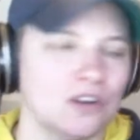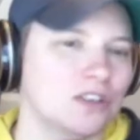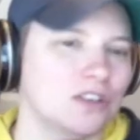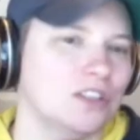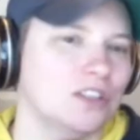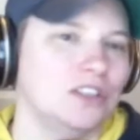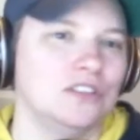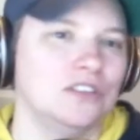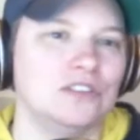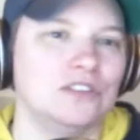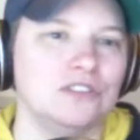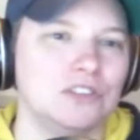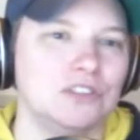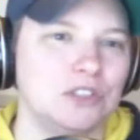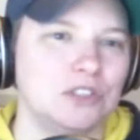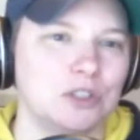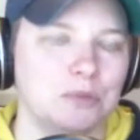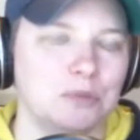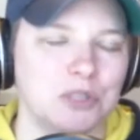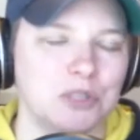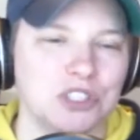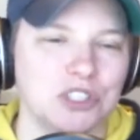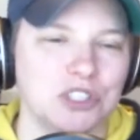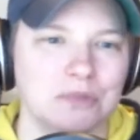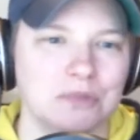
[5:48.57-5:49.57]
or do
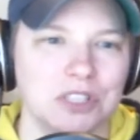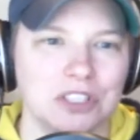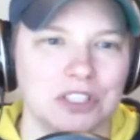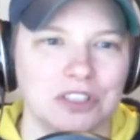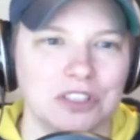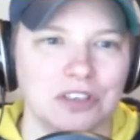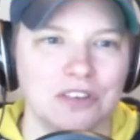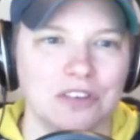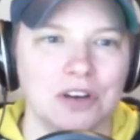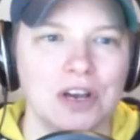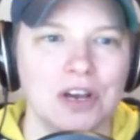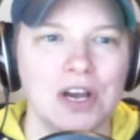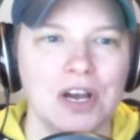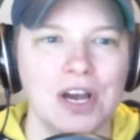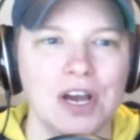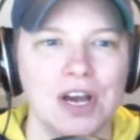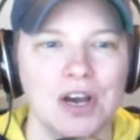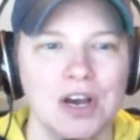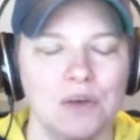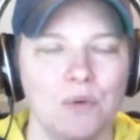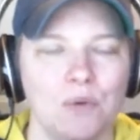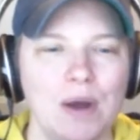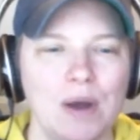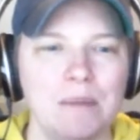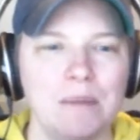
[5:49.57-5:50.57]
you push them to your
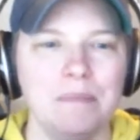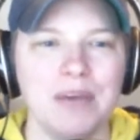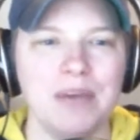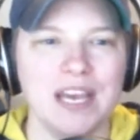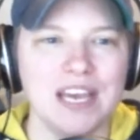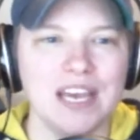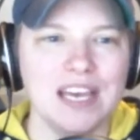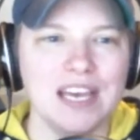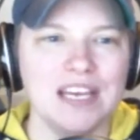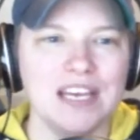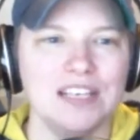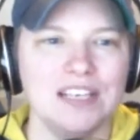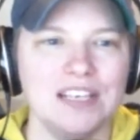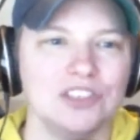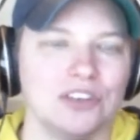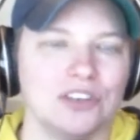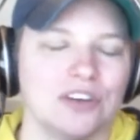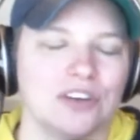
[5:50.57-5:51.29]
web page?